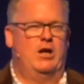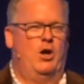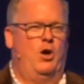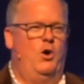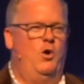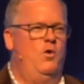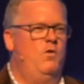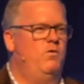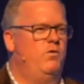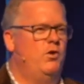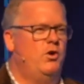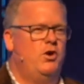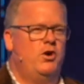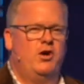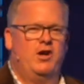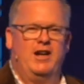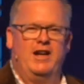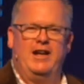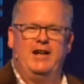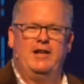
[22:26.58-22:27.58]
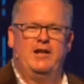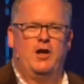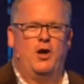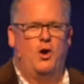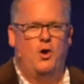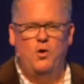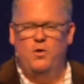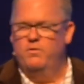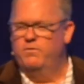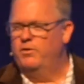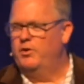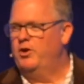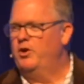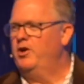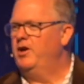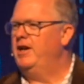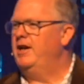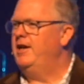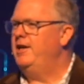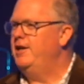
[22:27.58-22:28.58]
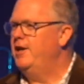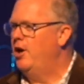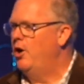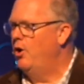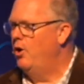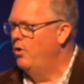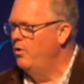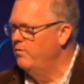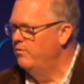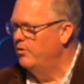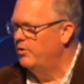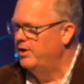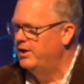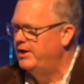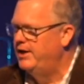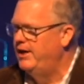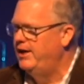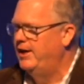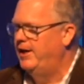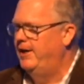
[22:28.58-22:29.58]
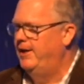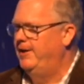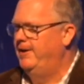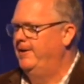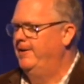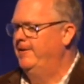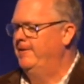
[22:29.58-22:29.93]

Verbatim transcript: Over and over and over again,